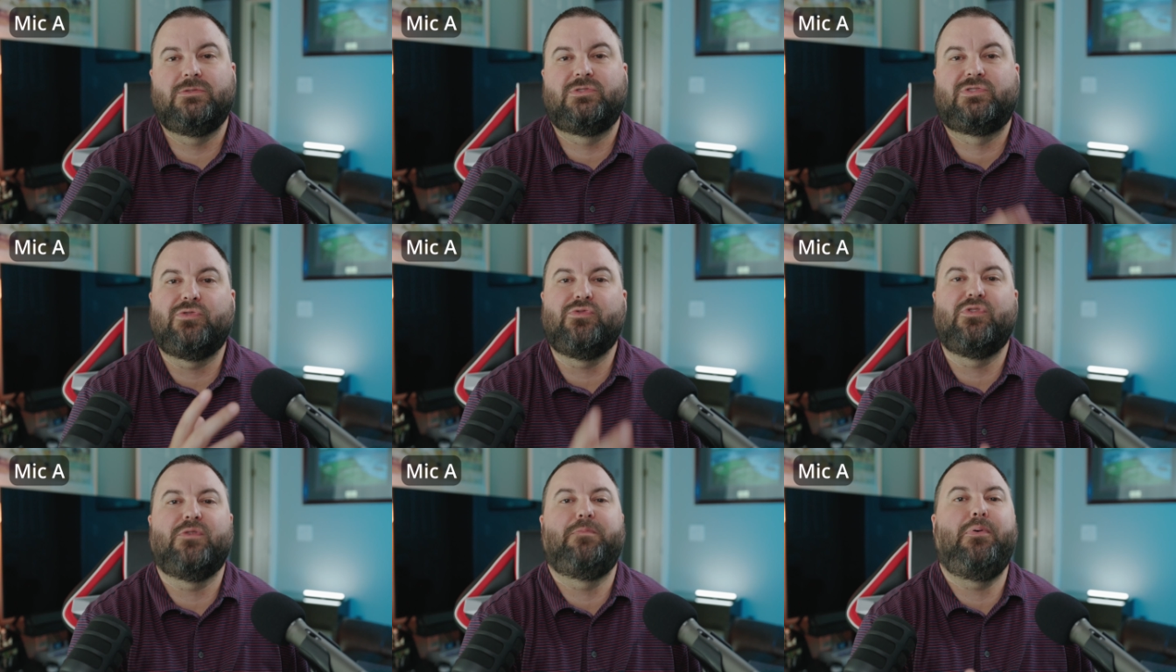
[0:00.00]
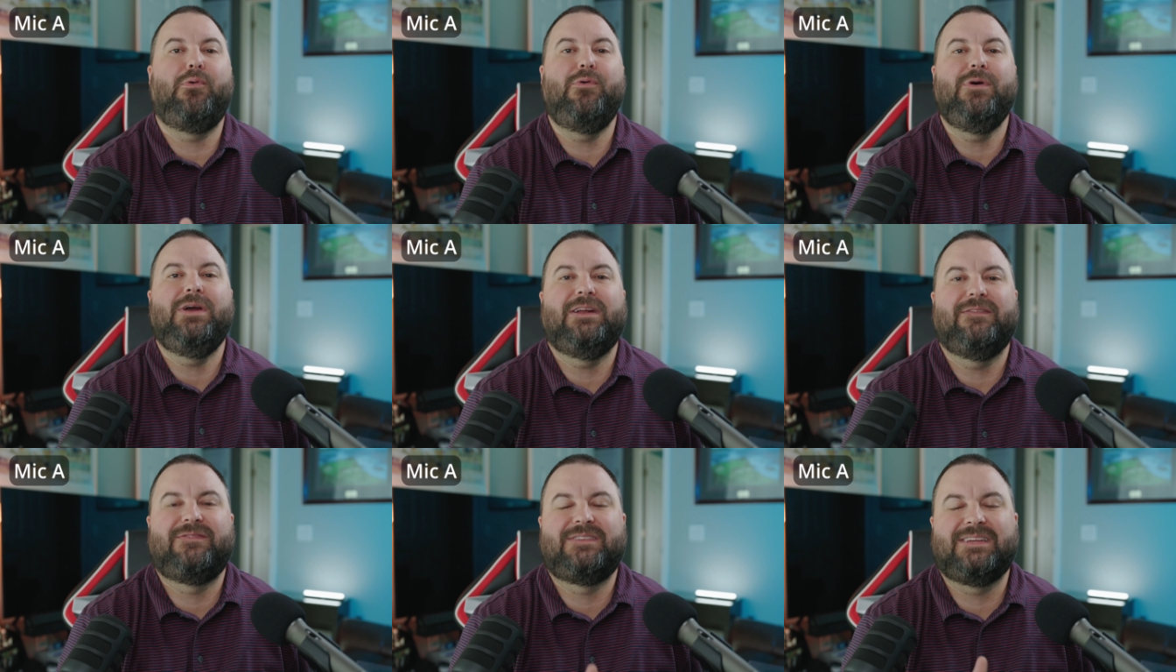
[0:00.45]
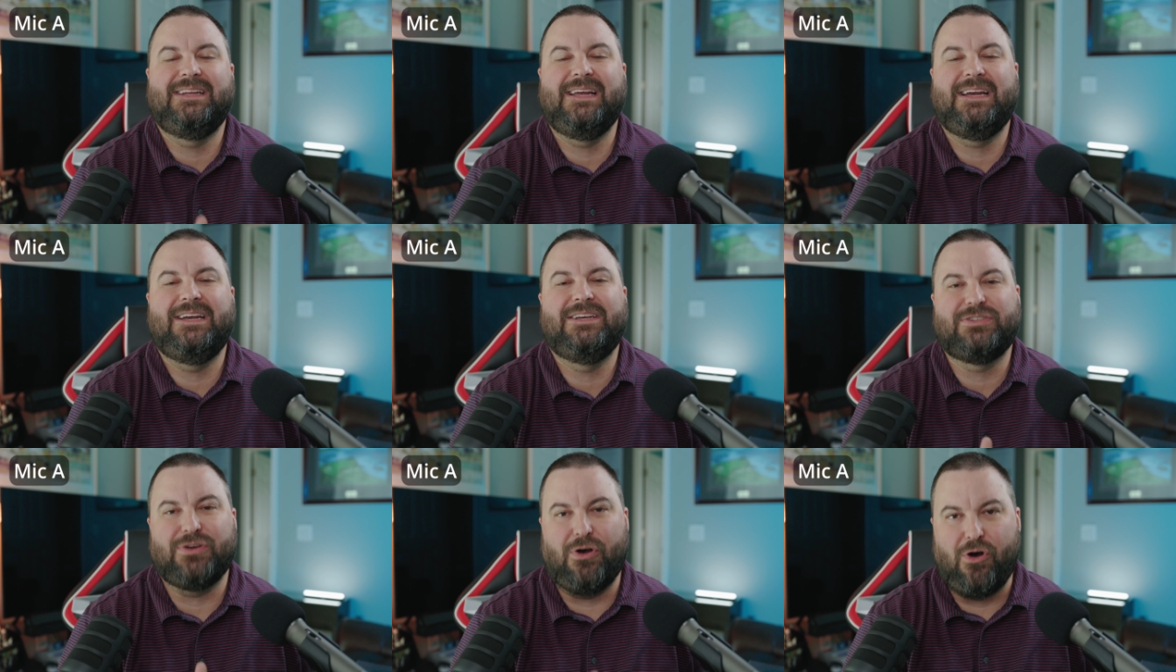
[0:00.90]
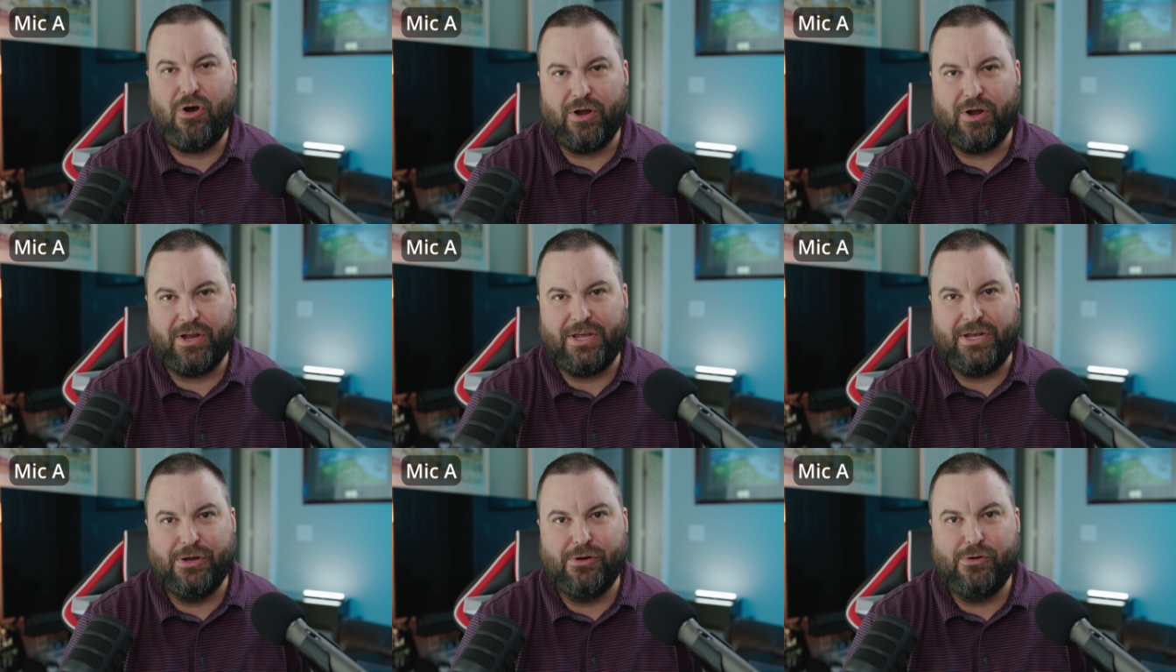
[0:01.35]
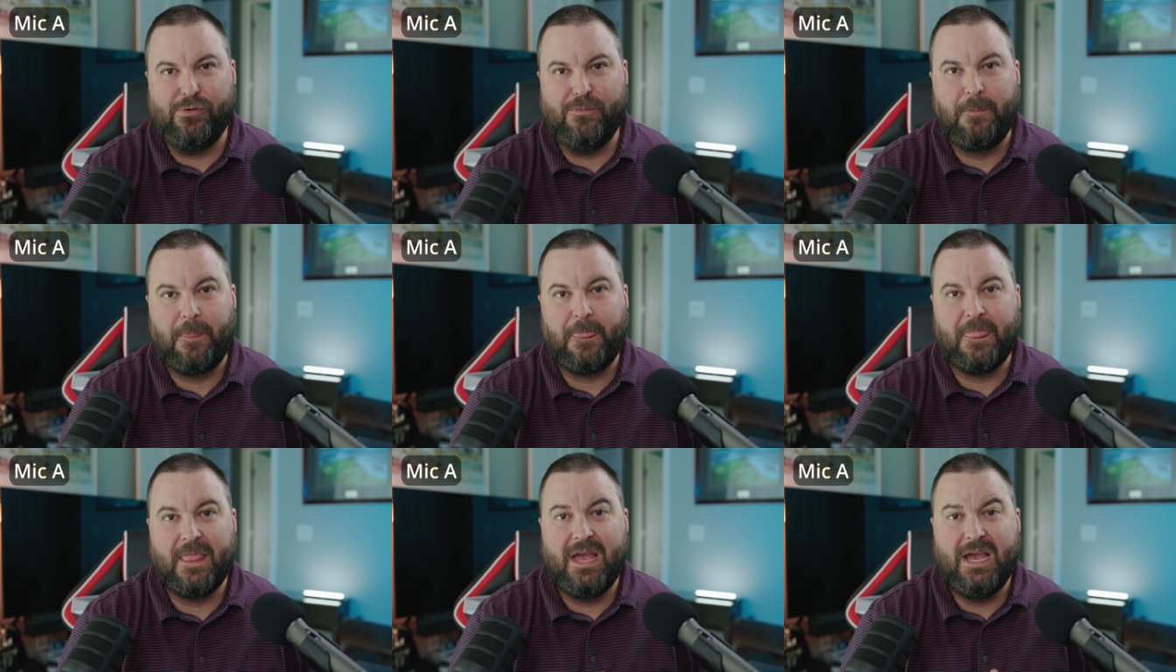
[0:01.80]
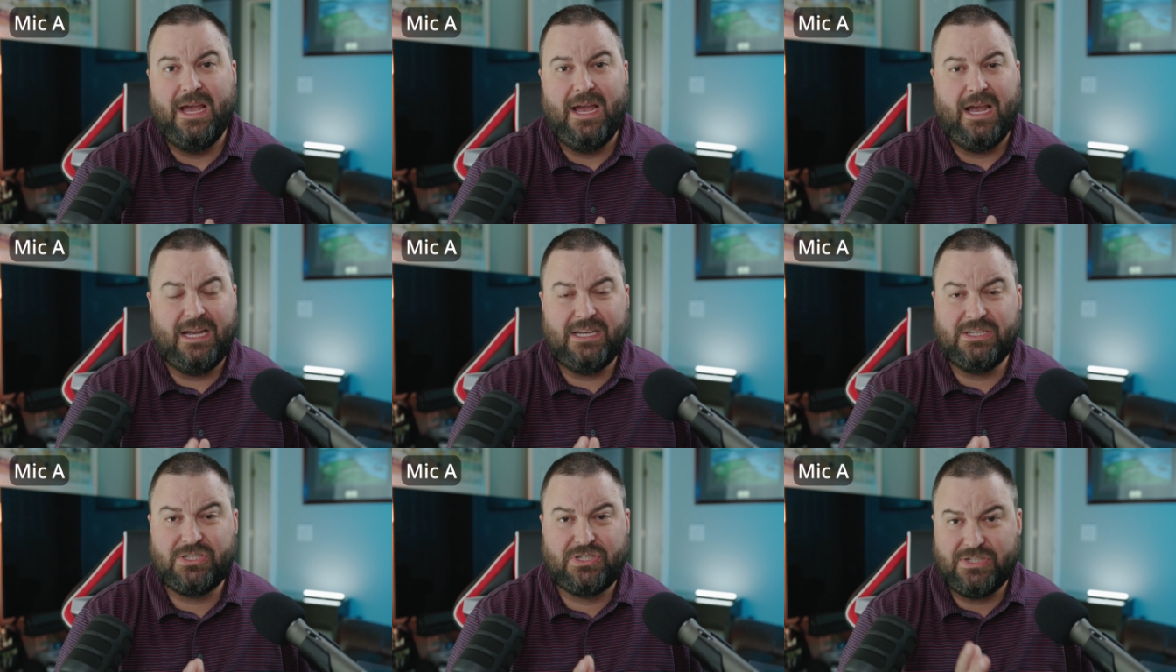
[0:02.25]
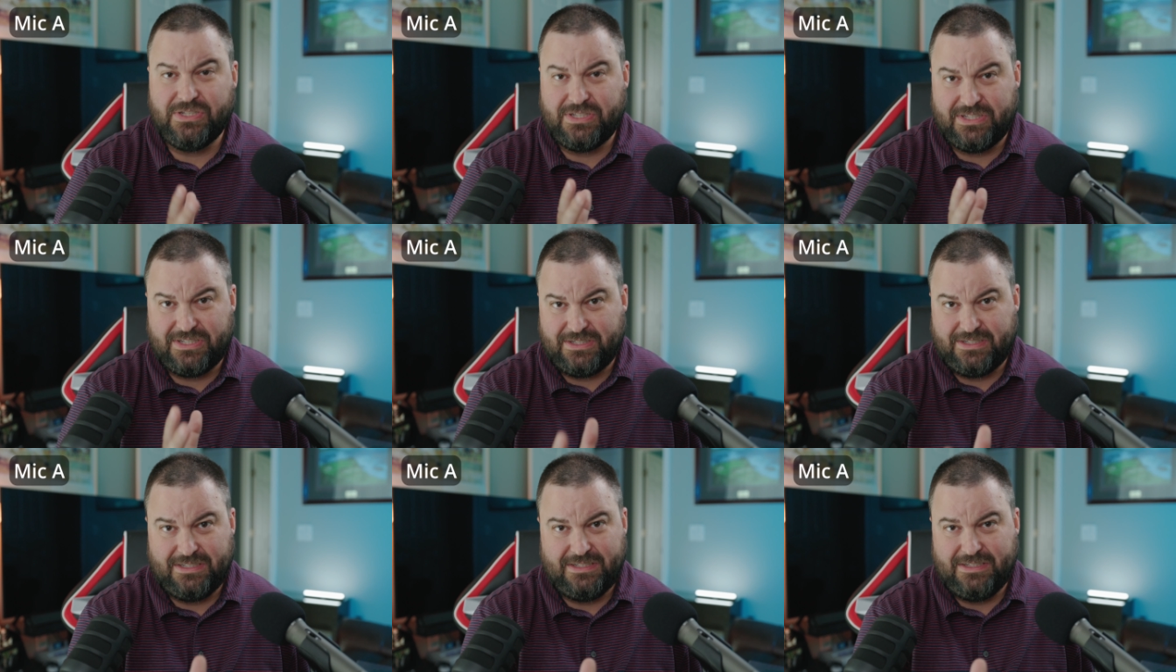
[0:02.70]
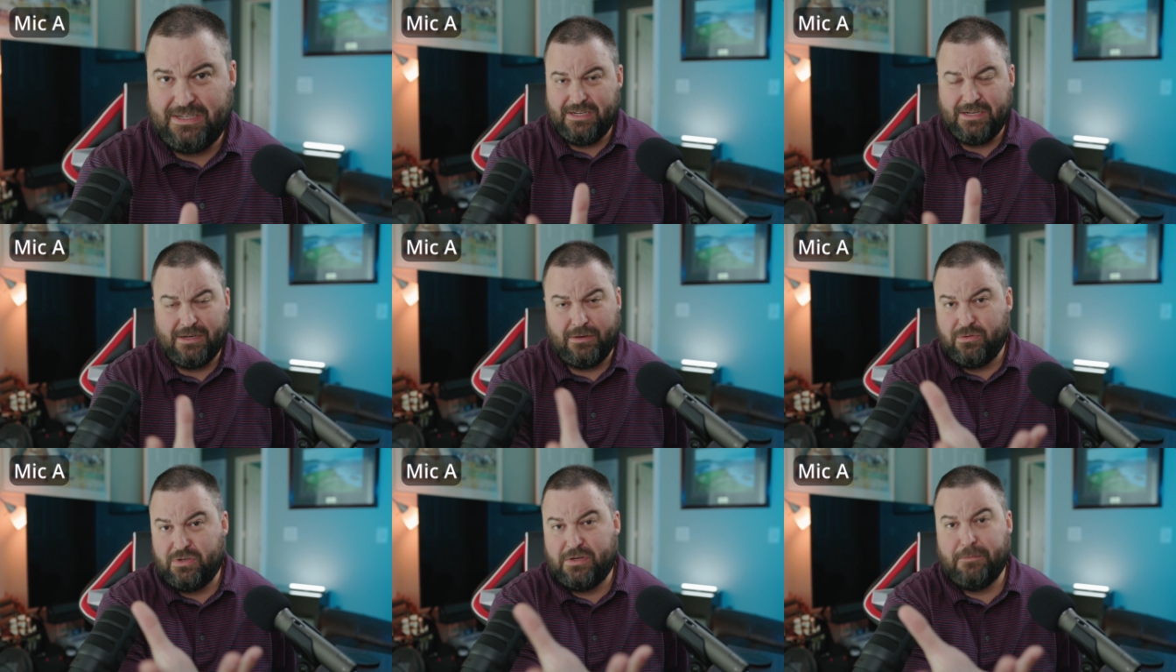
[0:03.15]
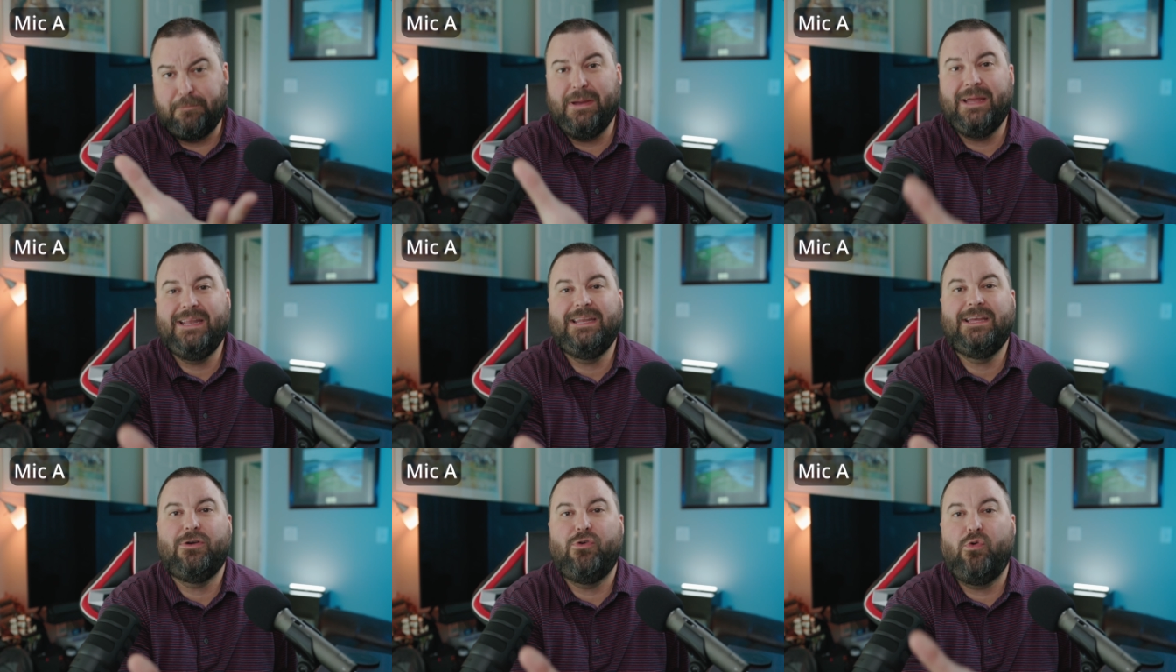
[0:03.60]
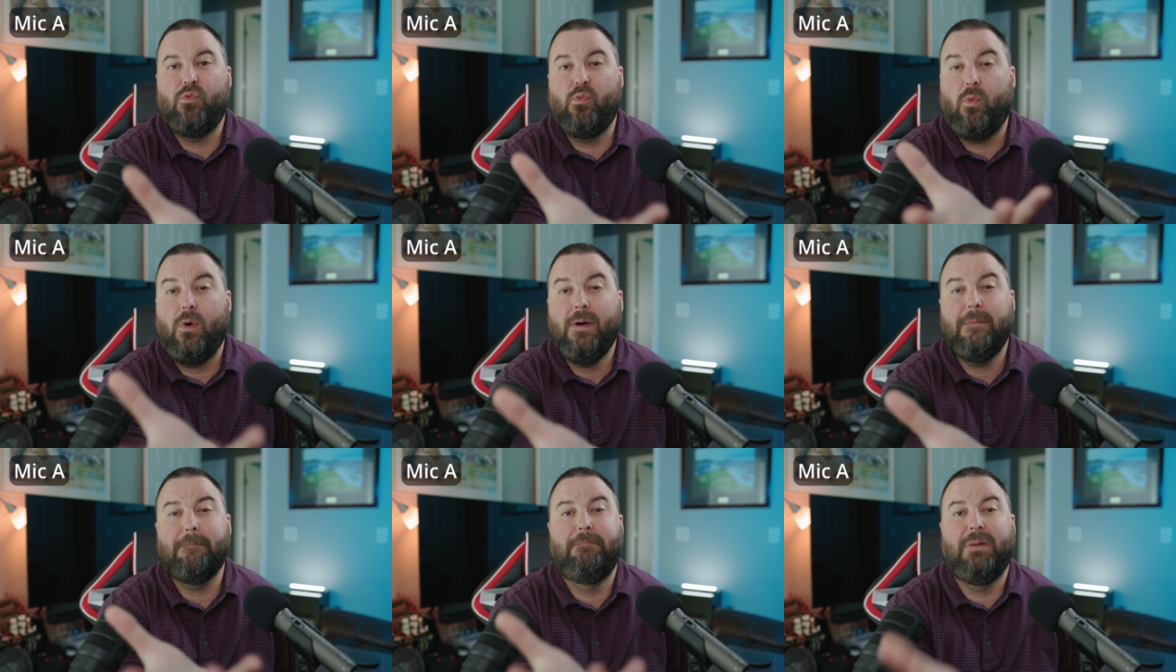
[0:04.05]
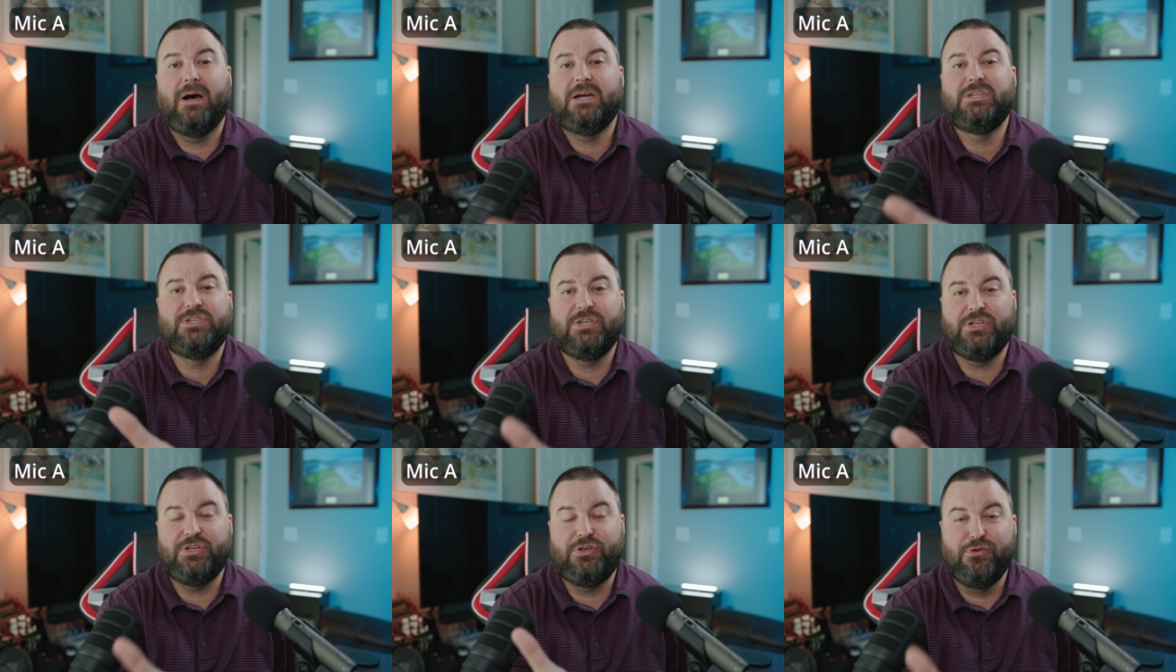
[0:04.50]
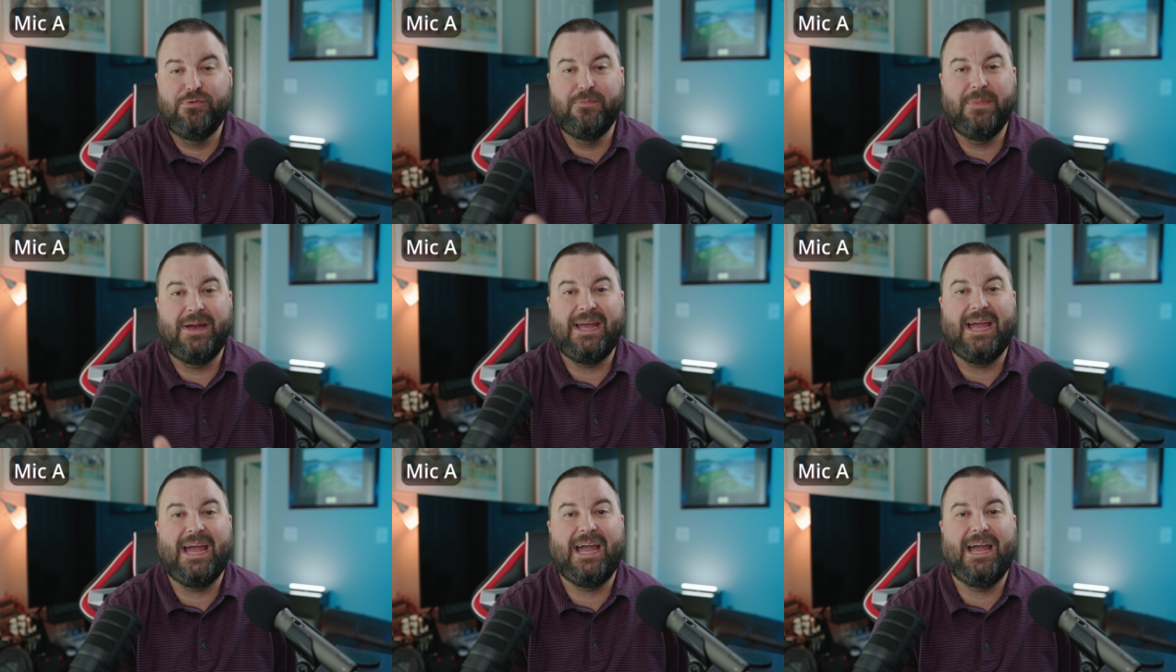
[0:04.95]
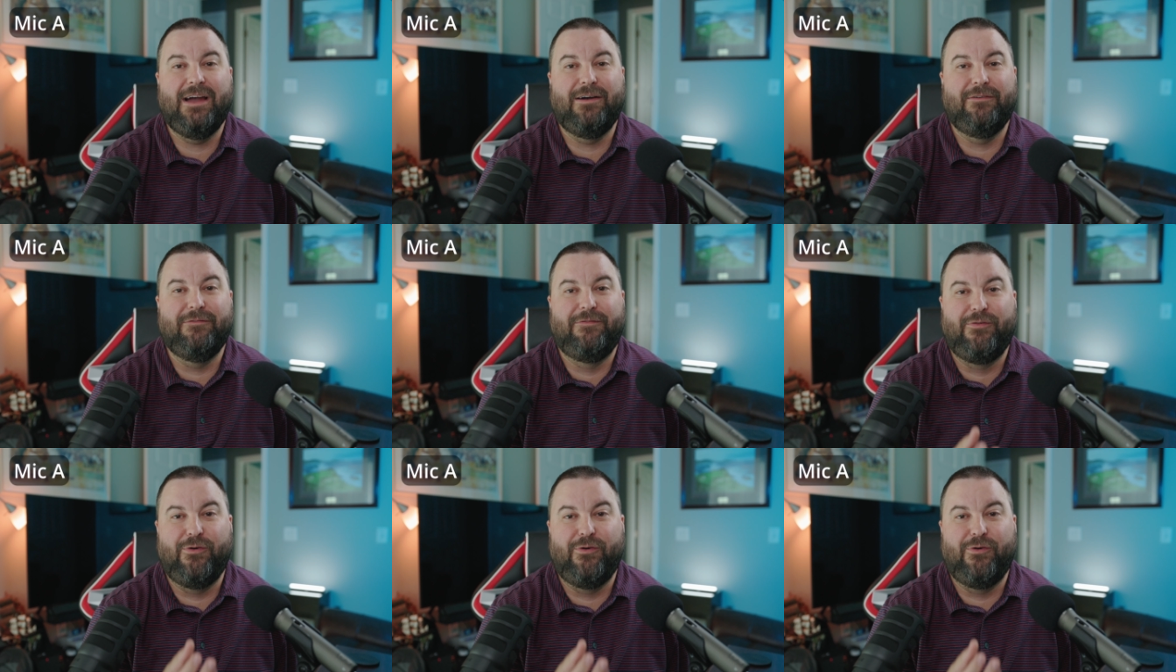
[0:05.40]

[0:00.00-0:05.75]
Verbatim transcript: So the point of today's audio is just depending on what budget you may have